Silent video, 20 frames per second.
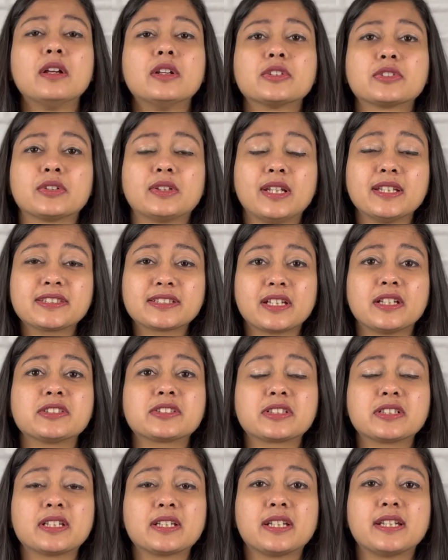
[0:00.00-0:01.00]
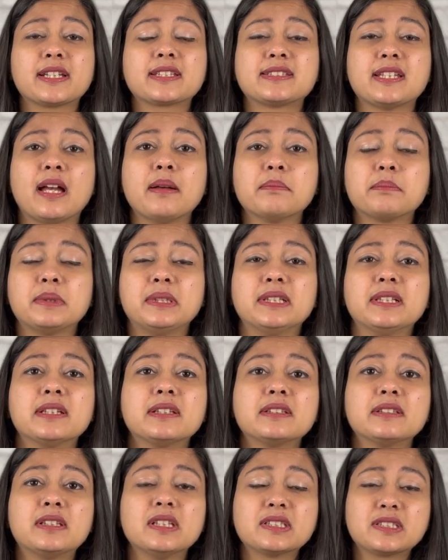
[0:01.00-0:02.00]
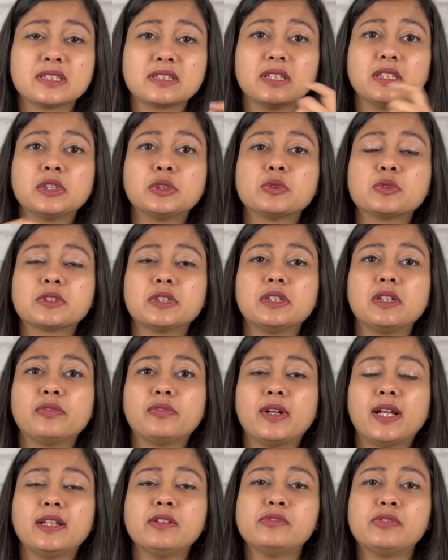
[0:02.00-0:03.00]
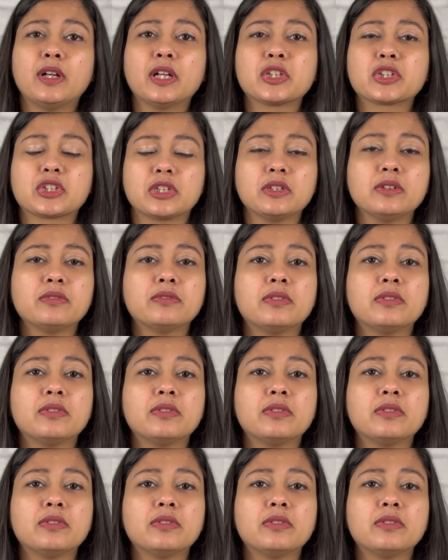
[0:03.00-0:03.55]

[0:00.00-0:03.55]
So let's consider an example. This is a user-defined function